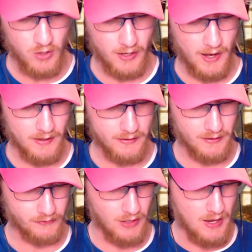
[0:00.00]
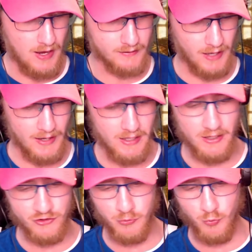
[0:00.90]
I like this. Tiny
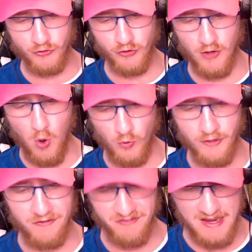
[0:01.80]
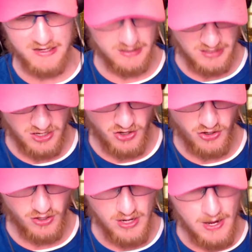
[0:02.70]
electrum whistle that only Faye can
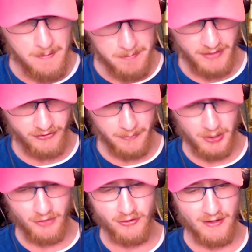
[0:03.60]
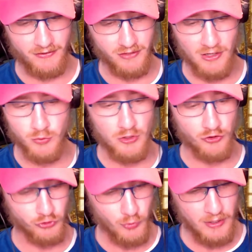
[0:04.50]
hear. Pixie plushie that sings when you
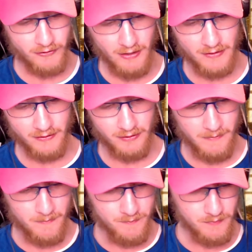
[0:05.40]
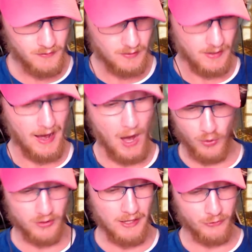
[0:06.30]
squeeze it.
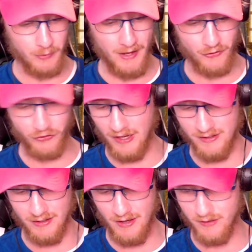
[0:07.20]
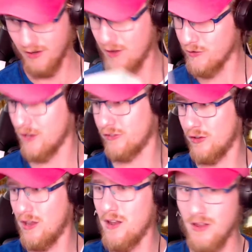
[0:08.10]
Hourglass without sand in it. Okay, so a
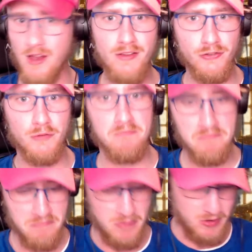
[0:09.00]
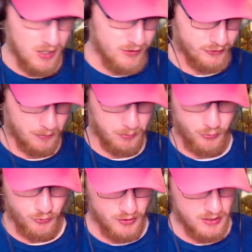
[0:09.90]
lot of these are
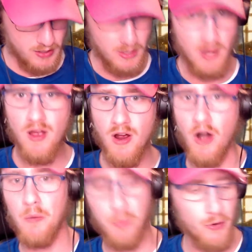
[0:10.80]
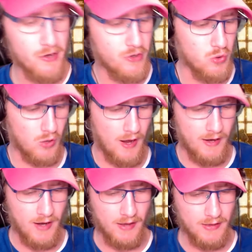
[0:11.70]
pretty cool.
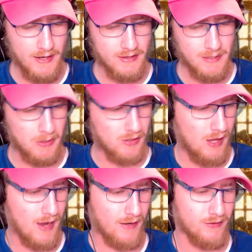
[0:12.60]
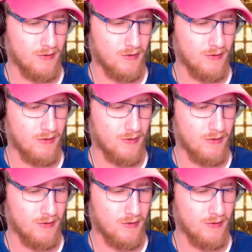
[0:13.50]
I like them a lot.